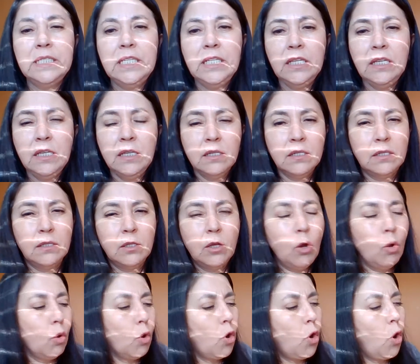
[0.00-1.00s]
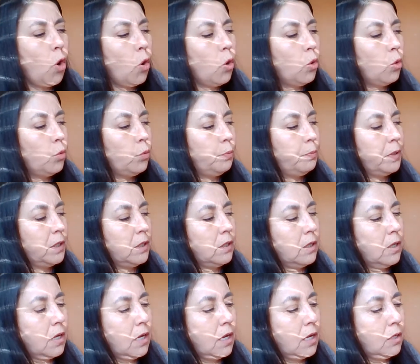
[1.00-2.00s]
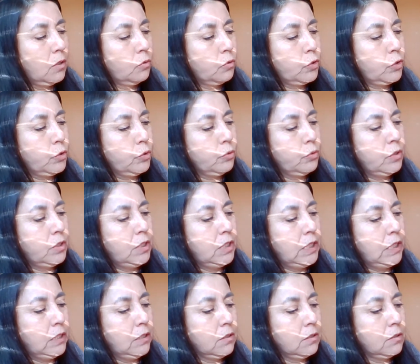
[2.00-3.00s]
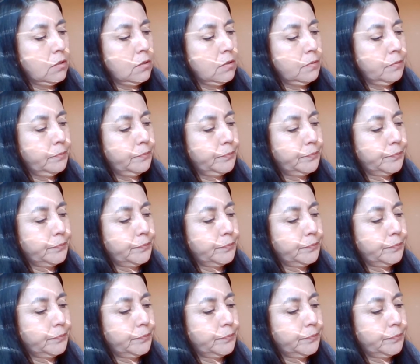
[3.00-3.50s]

deal or cope, how to deal,